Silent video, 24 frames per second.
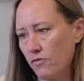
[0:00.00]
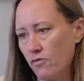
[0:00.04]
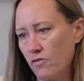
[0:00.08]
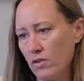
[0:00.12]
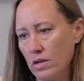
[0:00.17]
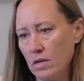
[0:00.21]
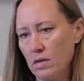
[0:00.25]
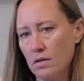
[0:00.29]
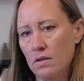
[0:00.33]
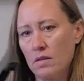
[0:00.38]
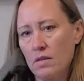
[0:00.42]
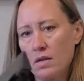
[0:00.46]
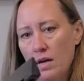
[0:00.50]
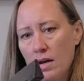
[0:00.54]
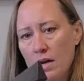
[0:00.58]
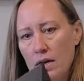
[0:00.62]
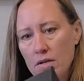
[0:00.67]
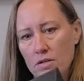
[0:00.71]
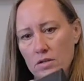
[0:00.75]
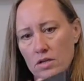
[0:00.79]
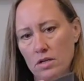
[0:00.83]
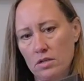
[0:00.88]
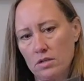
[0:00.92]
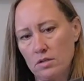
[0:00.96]
feet that
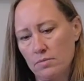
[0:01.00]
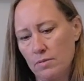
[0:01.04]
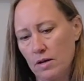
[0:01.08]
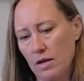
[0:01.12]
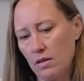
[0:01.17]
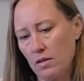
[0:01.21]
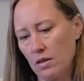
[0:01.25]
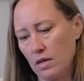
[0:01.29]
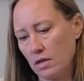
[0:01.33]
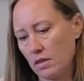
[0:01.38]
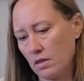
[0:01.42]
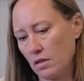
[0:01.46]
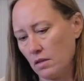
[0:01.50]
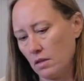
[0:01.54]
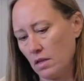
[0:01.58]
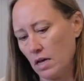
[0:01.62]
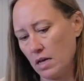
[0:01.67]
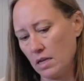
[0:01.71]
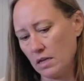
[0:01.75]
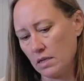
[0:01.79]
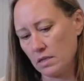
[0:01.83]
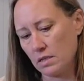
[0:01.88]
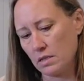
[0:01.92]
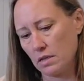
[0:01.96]
I talked about, like the
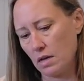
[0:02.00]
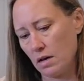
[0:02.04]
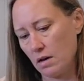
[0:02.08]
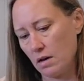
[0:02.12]
legs,